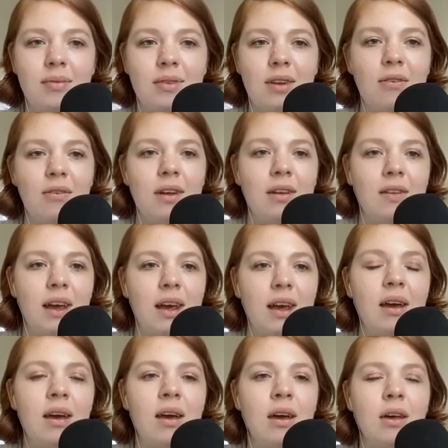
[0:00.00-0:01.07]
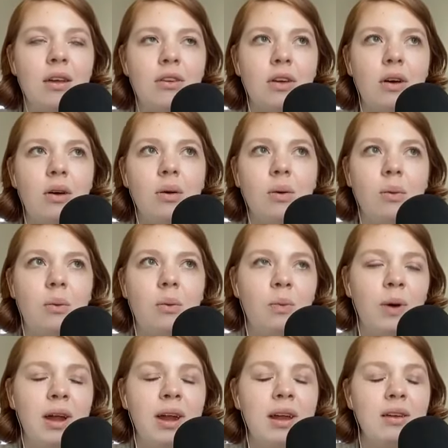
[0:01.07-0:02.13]
Definitely. So,
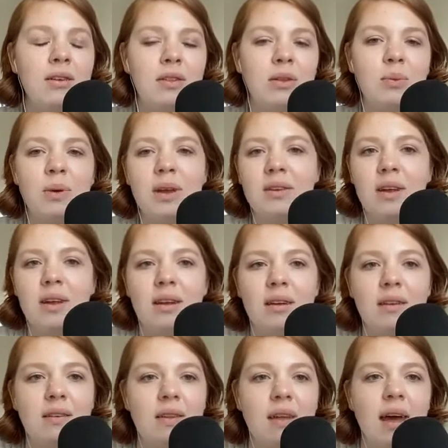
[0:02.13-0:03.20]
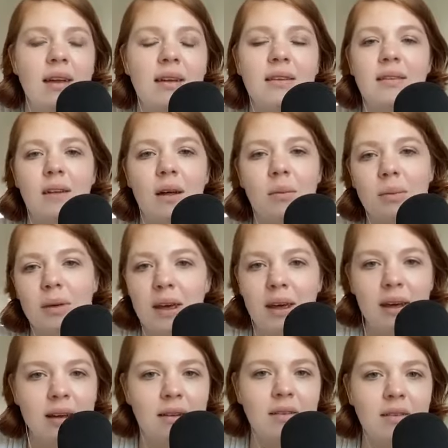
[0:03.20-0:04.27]
what is the reasons that some
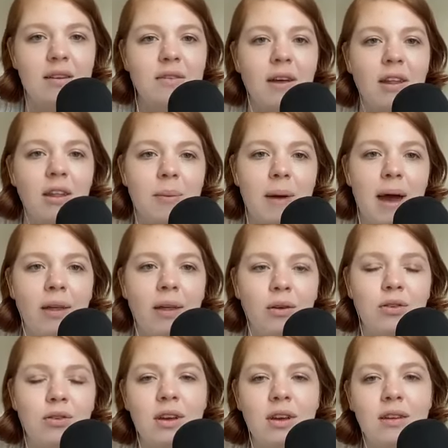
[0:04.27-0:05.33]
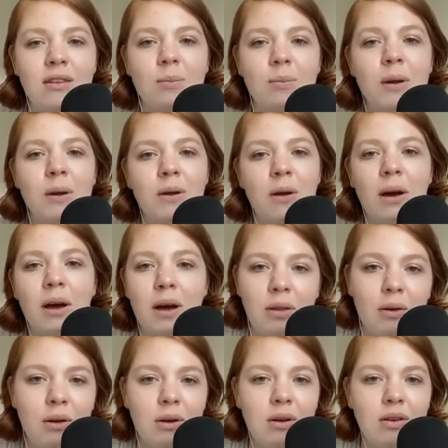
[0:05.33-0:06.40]
kids develop allergies but not
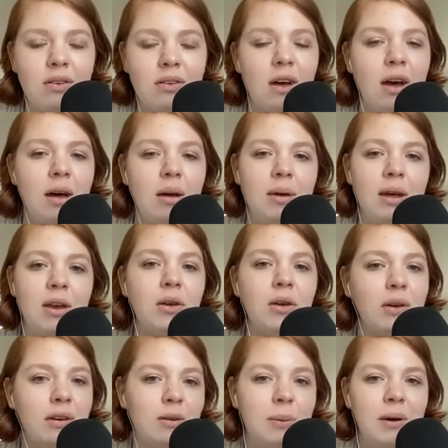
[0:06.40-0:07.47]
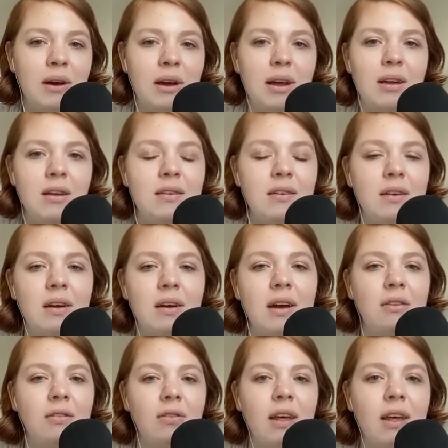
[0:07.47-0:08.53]
others um, in your experience and
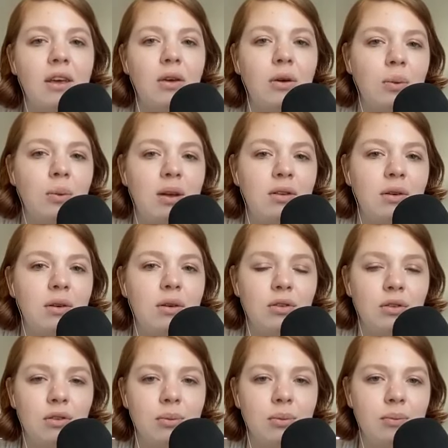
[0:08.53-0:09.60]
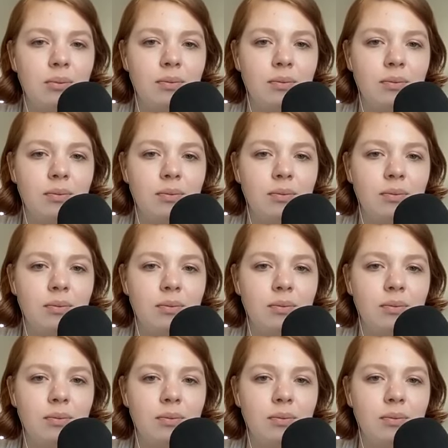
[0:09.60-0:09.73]
kind of like your research?